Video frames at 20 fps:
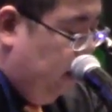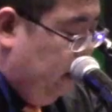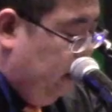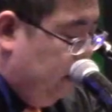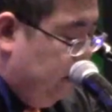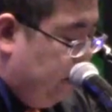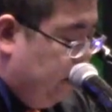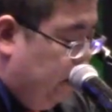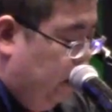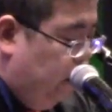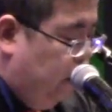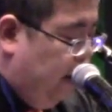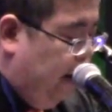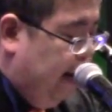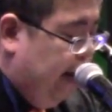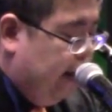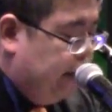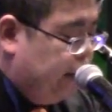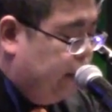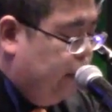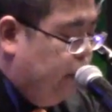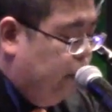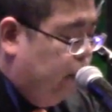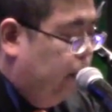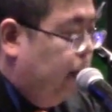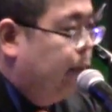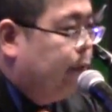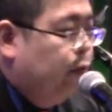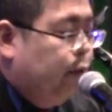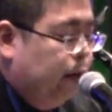So I ask
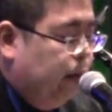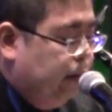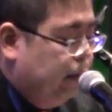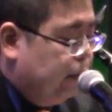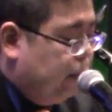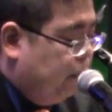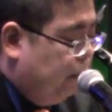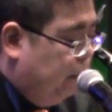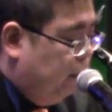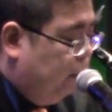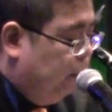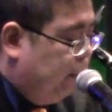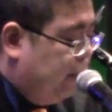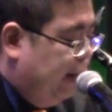you, everyone in this room,